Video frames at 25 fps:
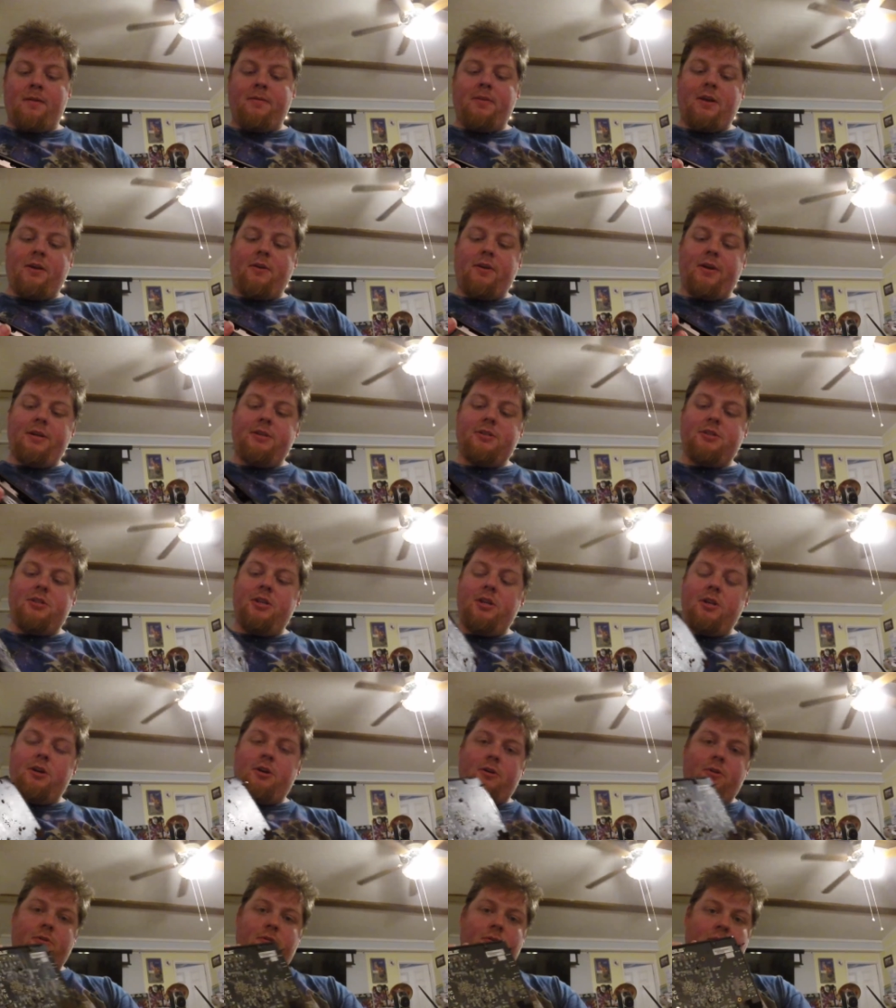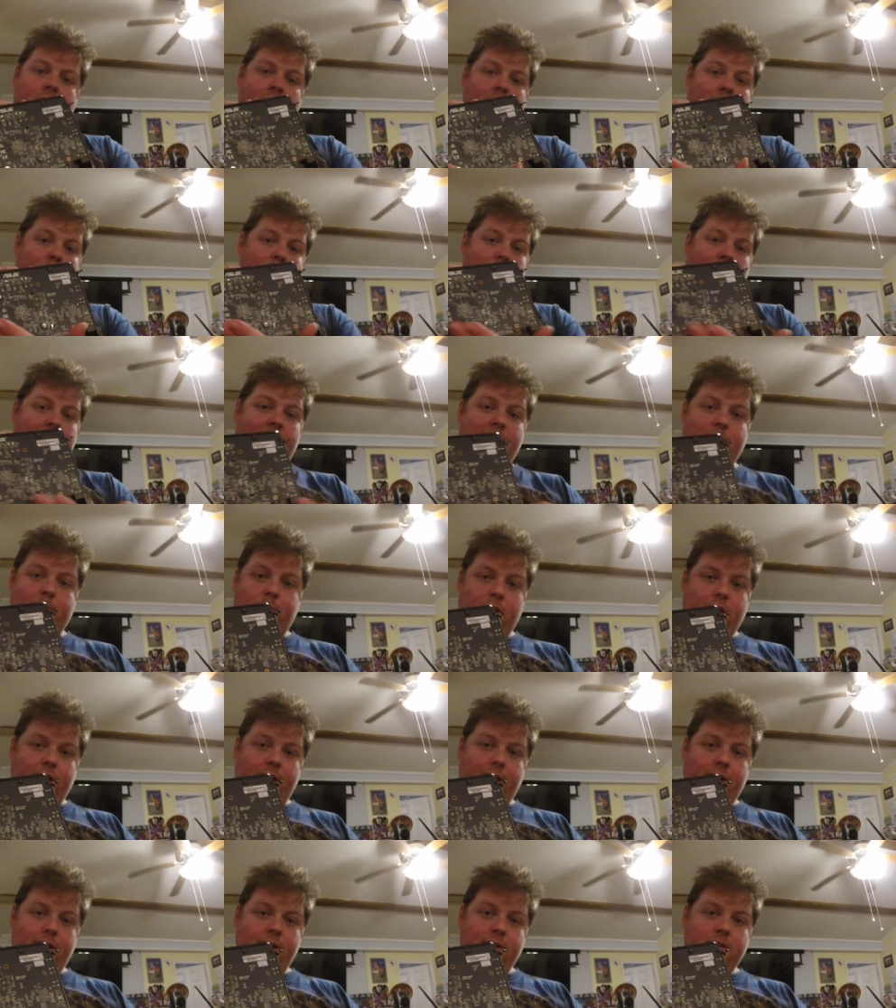There is no
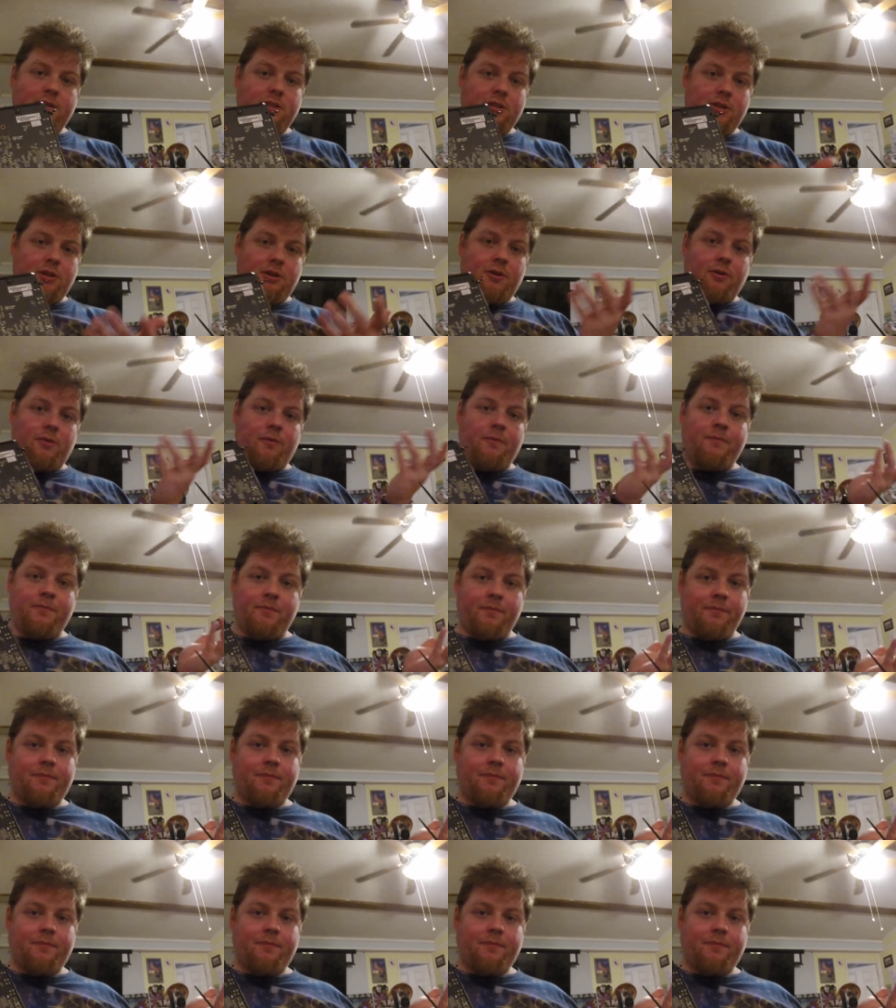backplate, so